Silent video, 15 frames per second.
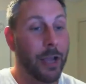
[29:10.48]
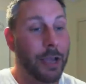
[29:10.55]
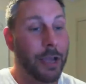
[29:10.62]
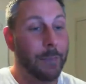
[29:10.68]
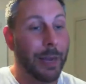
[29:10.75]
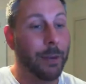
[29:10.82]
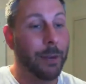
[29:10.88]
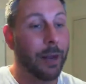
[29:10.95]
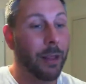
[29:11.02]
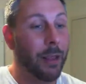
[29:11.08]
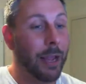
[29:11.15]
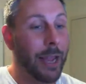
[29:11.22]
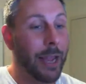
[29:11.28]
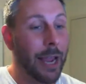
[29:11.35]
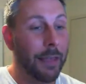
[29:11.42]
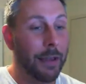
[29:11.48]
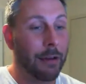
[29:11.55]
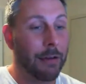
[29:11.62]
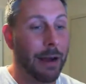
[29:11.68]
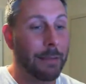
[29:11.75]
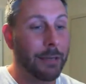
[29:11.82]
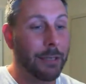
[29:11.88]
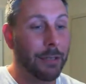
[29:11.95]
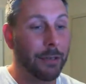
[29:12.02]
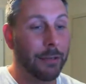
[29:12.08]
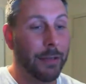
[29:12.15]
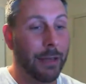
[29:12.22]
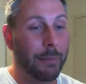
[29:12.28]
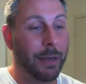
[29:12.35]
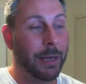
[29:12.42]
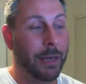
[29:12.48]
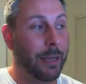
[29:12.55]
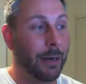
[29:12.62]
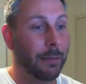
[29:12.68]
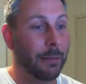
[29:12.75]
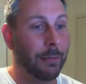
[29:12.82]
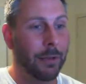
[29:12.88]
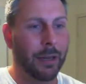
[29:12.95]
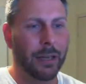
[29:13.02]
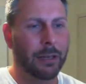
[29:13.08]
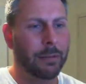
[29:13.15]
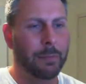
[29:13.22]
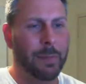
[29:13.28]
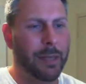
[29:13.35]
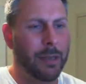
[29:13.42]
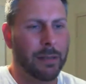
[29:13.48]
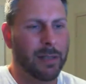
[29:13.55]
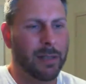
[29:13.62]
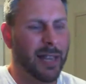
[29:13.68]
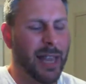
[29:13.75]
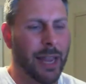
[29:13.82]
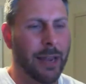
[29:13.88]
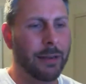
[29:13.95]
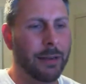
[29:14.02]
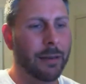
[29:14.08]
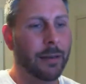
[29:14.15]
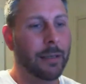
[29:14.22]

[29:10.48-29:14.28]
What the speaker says: People are like, "How the crap did you do that many?" And I'm like, "Because I can."